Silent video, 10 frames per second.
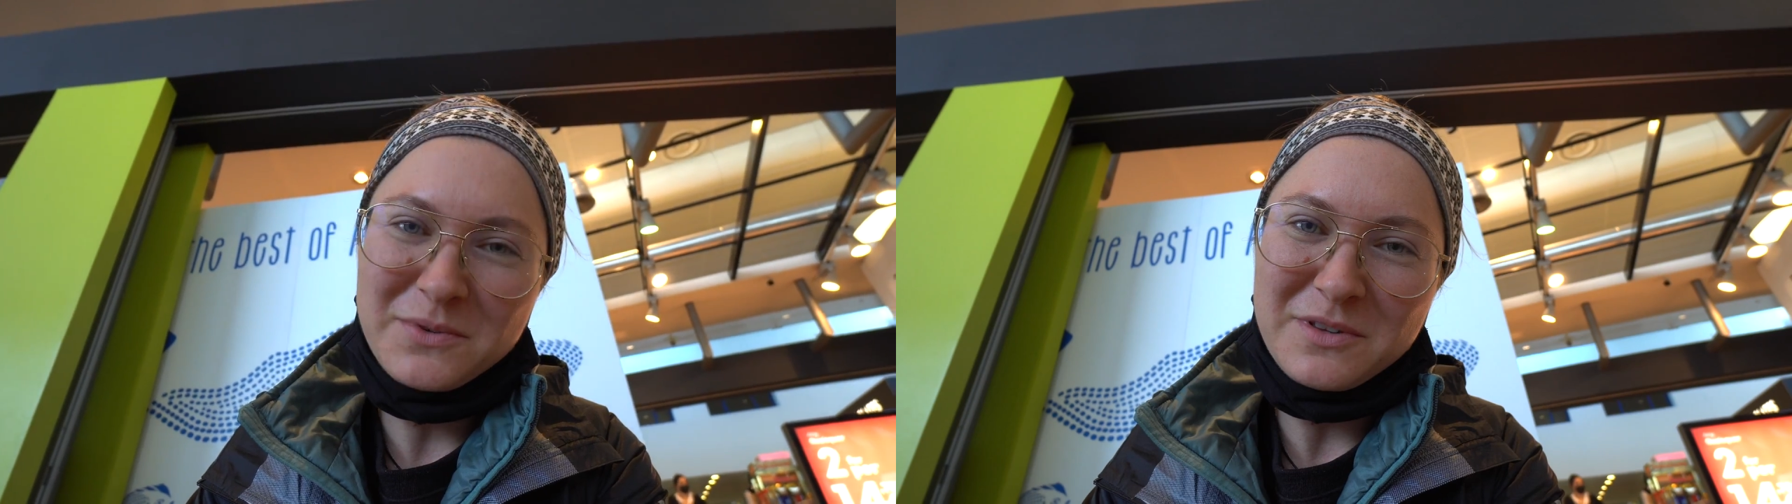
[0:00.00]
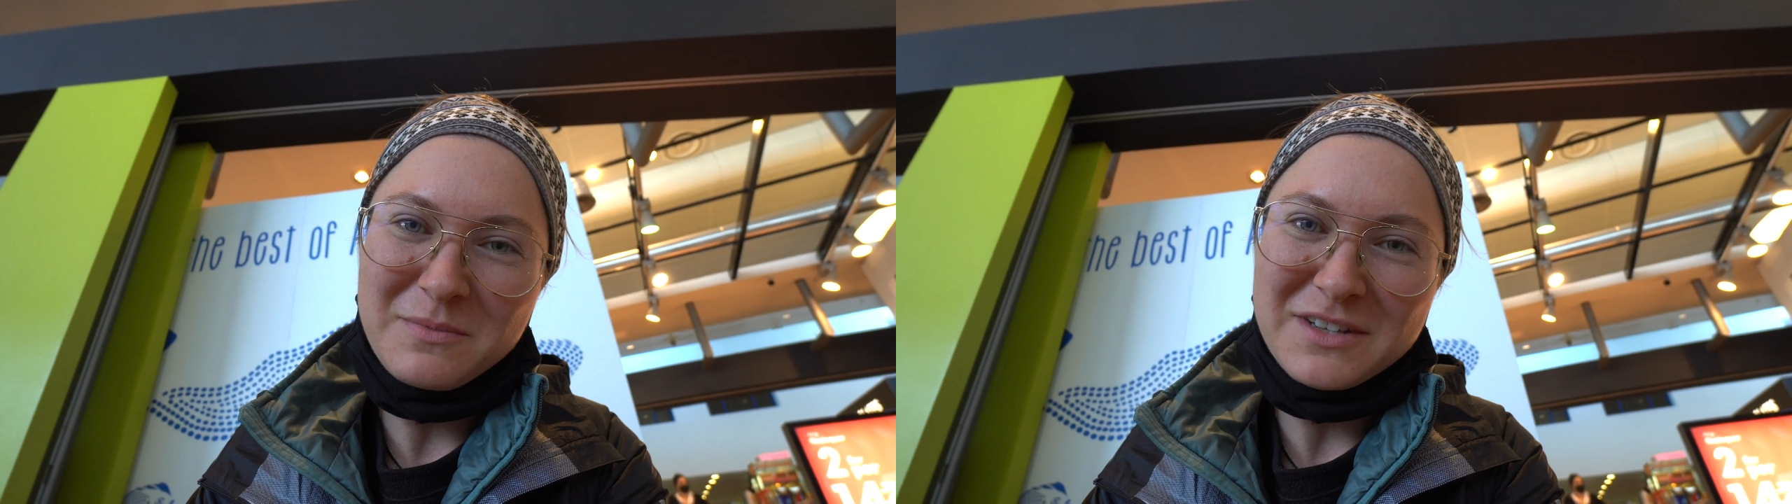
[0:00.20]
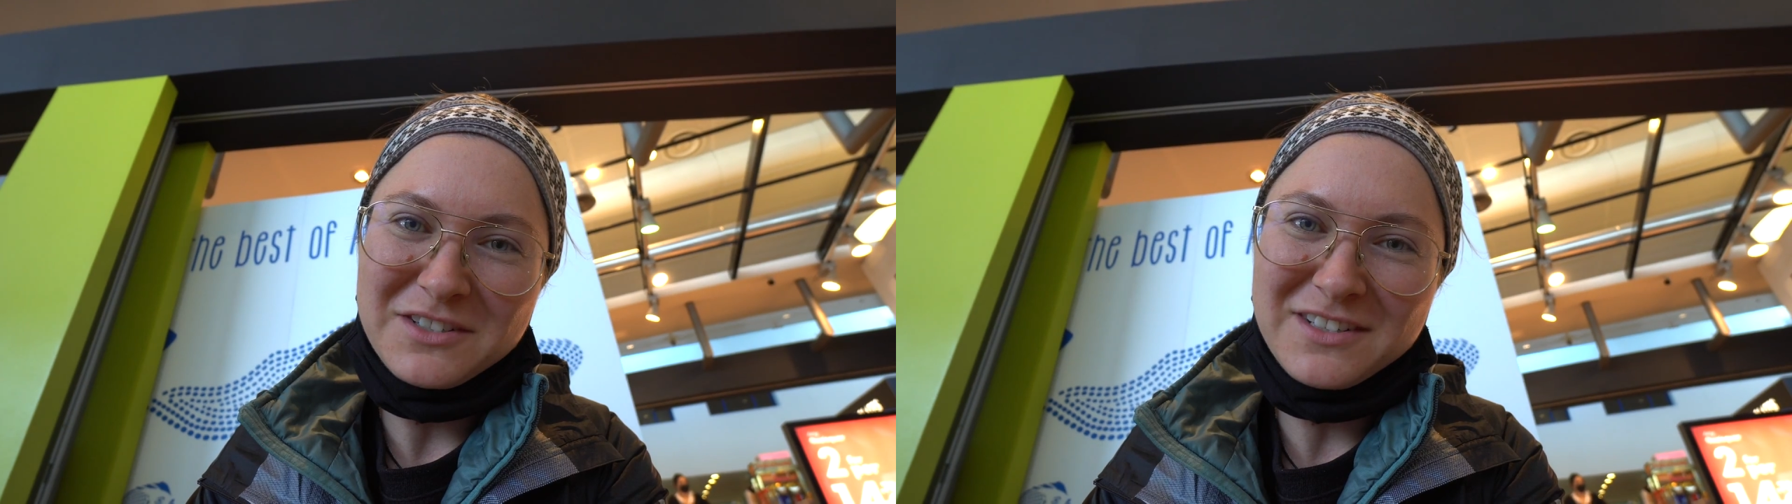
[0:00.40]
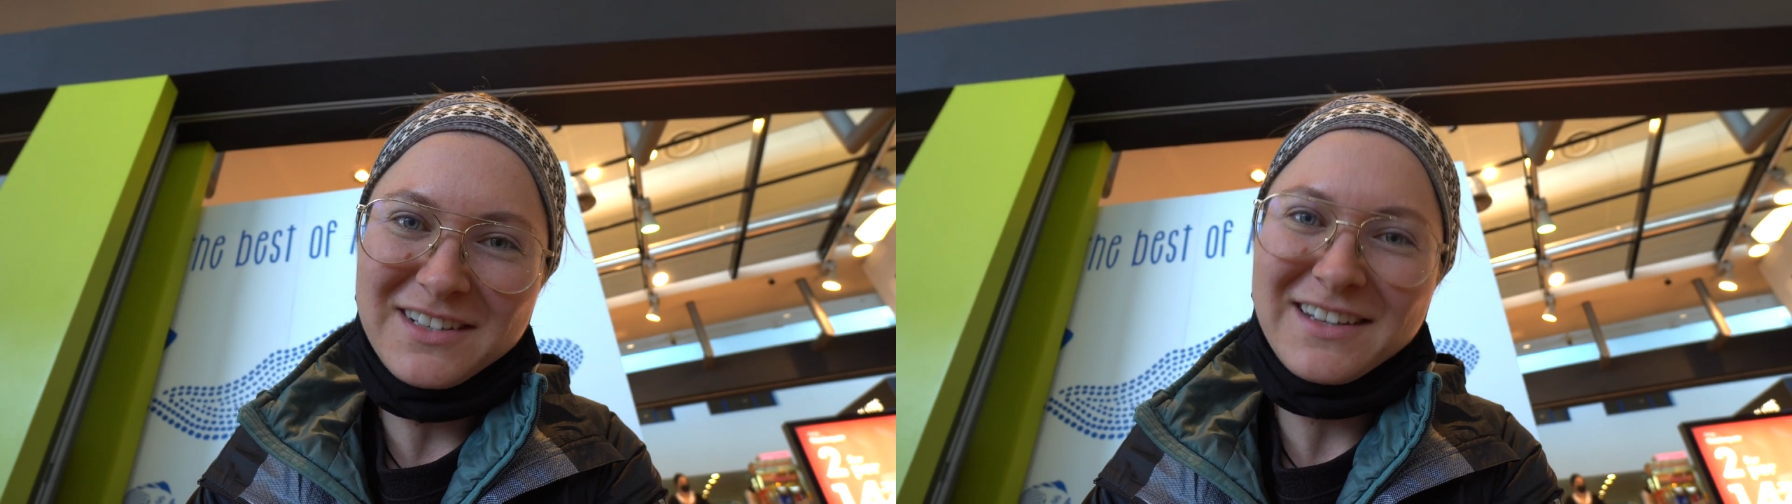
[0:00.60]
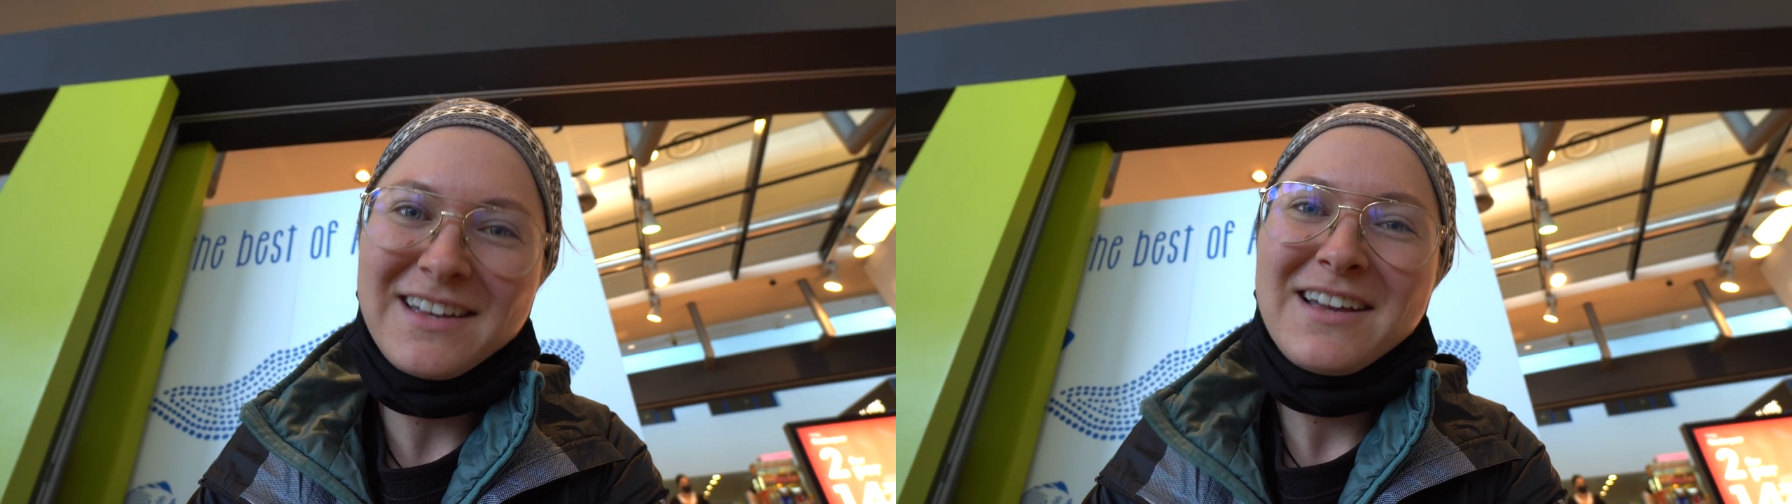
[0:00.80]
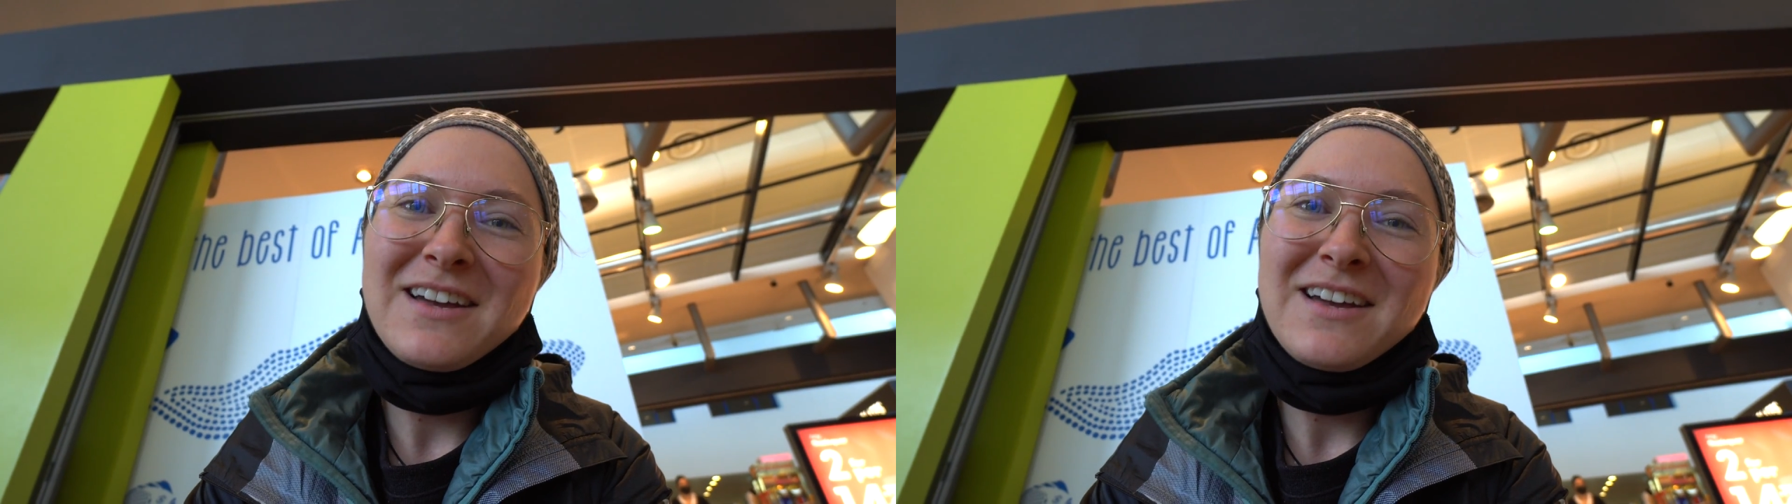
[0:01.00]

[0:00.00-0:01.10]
worth mentioning.